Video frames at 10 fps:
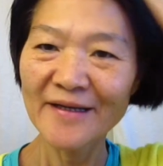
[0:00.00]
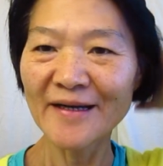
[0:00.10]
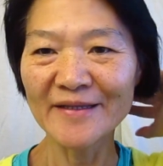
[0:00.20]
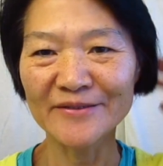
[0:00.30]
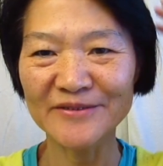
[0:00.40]

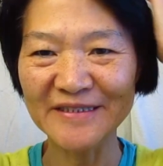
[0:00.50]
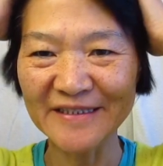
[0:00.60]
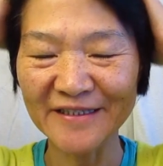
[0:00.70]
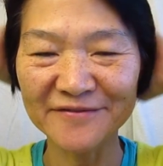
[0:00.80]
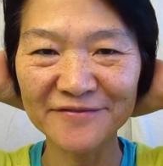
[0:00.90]
Hello
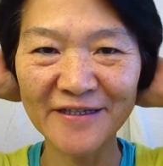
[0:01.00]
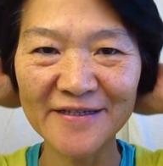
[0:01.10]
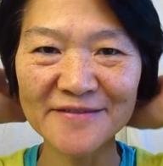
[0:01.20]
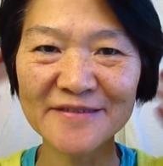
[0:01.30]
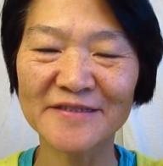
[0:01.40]
dear
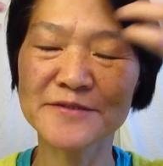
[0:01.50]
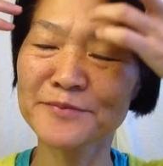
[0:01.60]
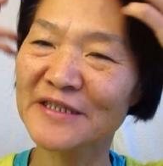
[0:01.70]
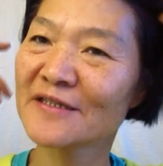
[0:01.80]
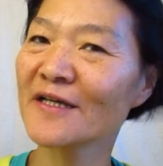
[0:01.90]
friends, it's
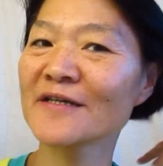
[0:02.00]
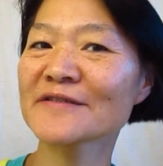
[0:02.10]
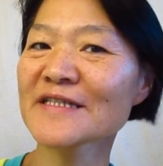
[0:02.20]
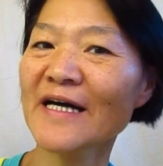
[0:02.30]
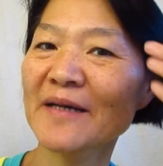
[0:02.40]
been a
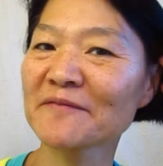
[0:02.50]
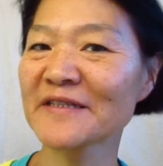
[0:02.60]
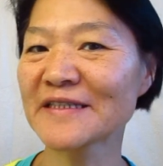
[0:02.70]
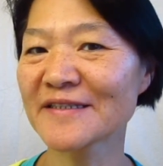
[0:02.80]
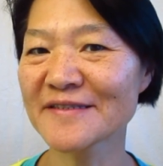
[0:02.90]
long time
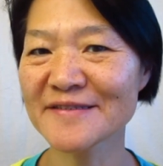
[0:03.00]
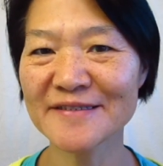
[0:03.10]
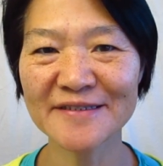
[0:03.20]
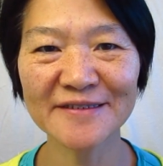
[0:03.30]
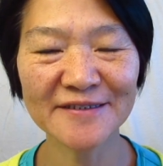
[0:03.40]
we didn't
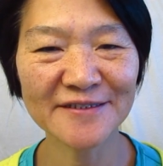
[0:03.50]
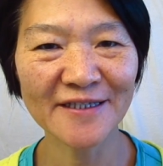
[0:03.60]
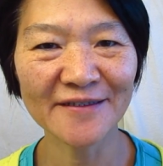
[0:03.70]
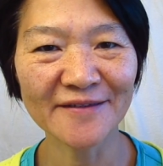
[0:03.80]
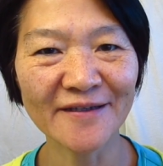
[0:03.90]
see each
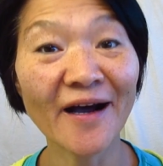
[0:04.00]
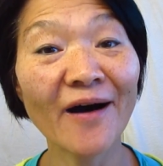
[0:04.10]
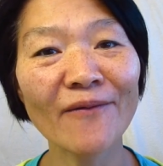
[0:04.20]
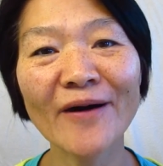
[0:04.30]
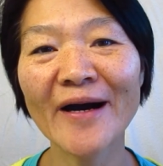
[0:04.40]
other.
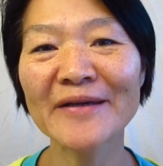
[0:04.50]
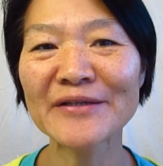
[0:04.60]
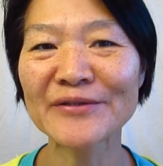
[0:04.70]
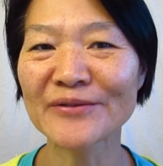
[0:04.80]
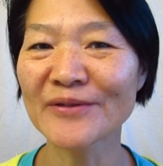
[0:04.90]
How are
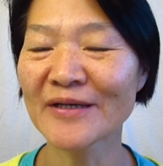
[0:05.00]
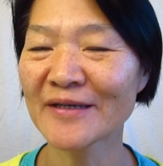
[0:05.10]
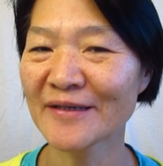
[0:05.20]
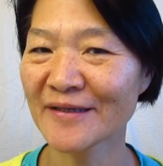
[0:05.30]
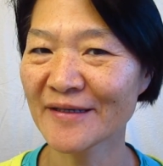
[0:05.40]
you?
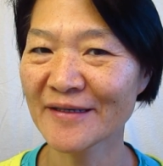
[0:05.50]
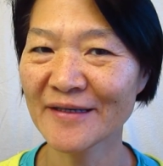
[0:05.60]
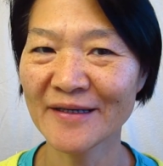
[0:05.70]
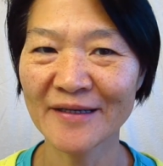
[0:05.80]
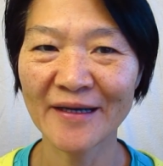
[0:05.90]

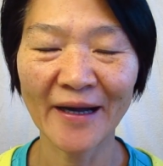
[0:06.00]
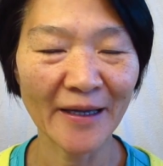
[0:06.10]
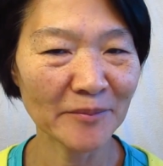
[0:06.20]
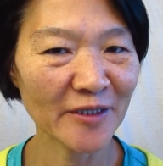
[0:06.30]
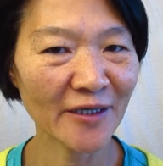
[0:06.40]

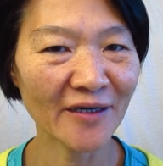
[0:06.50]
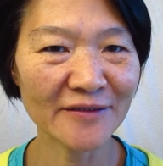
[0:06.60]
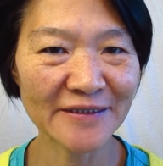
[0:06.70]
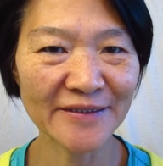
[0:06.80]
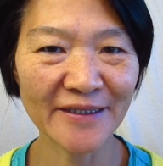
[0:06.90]
Happy
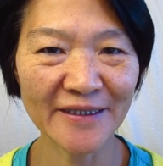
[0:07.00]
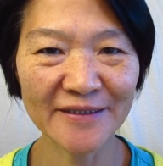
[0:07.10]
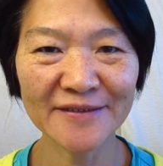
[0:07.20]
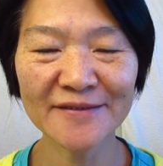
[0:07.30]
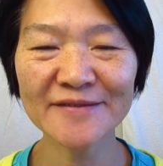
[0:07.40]

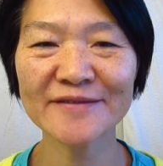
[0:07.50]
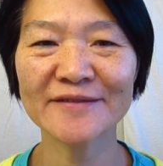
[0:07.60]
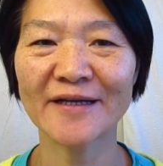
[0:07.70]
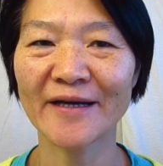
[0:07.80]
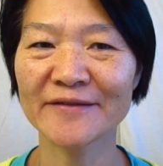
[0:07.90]

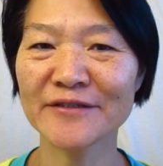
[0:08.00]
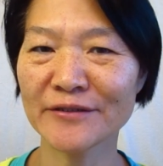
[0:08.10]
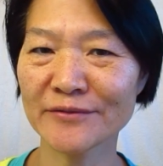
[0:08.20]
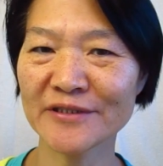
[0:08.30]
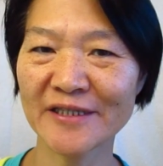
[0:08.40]
holidays and
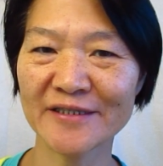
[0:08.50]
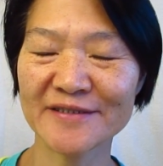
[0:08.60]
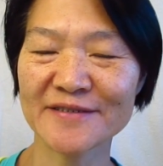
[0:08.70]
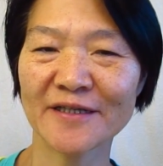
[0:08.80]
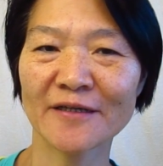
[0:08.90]
New Year
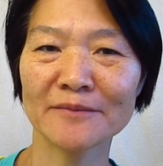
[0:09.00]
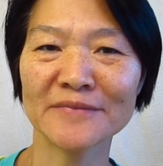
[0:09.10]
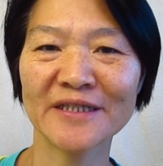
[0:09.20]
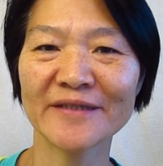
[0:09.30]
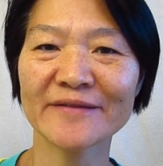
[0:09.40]
is
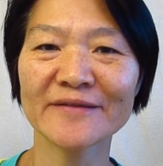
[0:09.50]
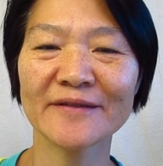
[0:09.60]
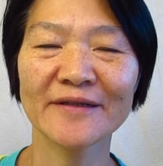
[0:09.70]
coming.